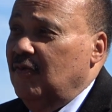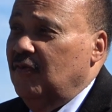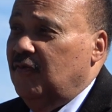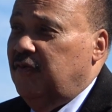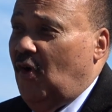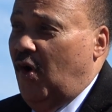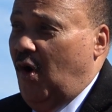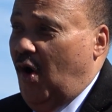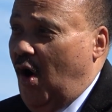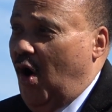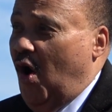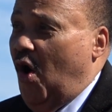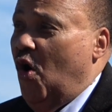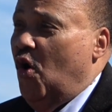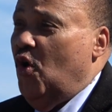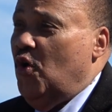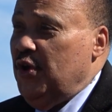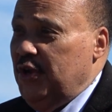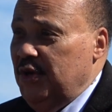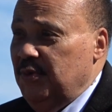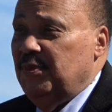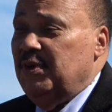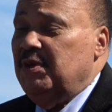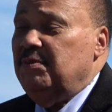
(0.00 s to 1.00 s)
for all
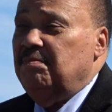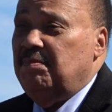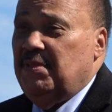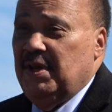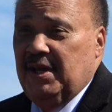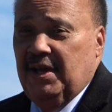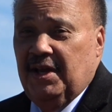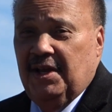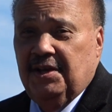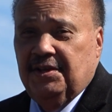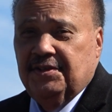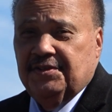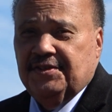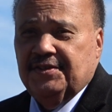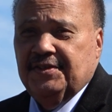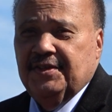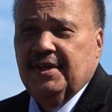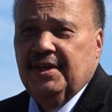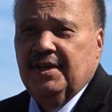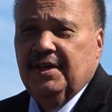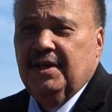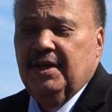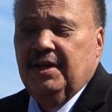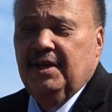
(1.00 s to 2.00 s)
human beings
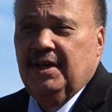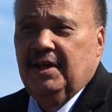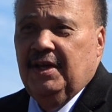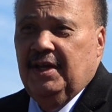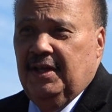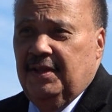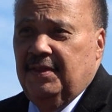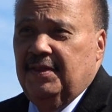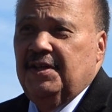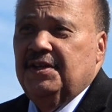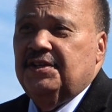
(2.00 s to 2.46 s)
in